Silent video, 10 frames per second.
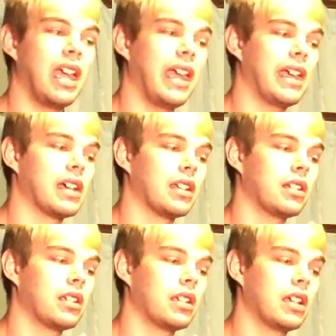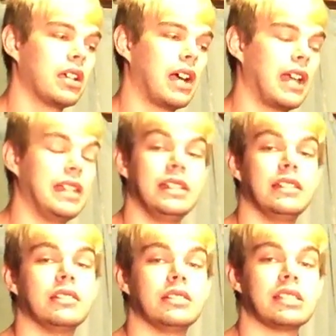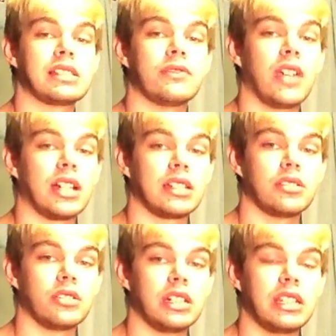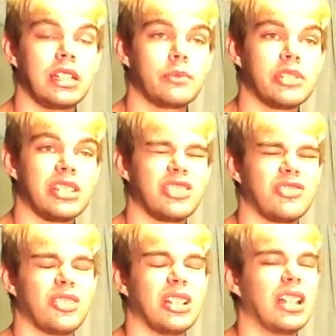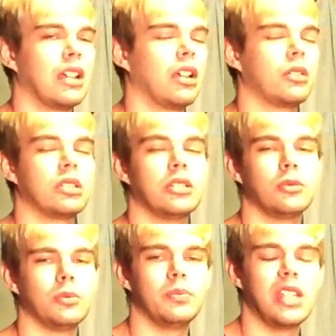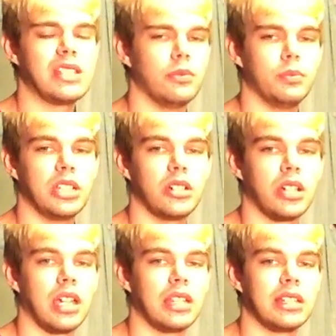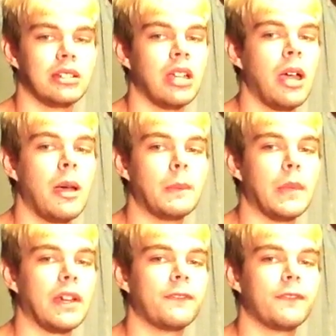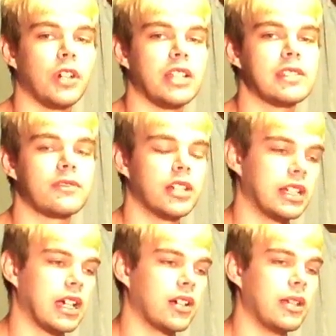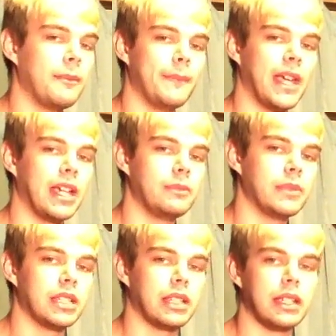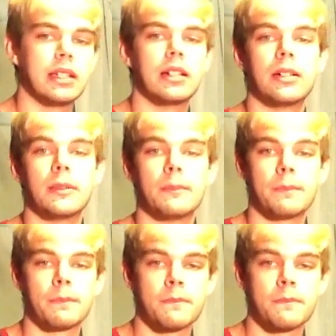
And I didn't disinfect it or anything because I just been like, um, it'll, it would be okay. And then my friends freaked out and made me like, um,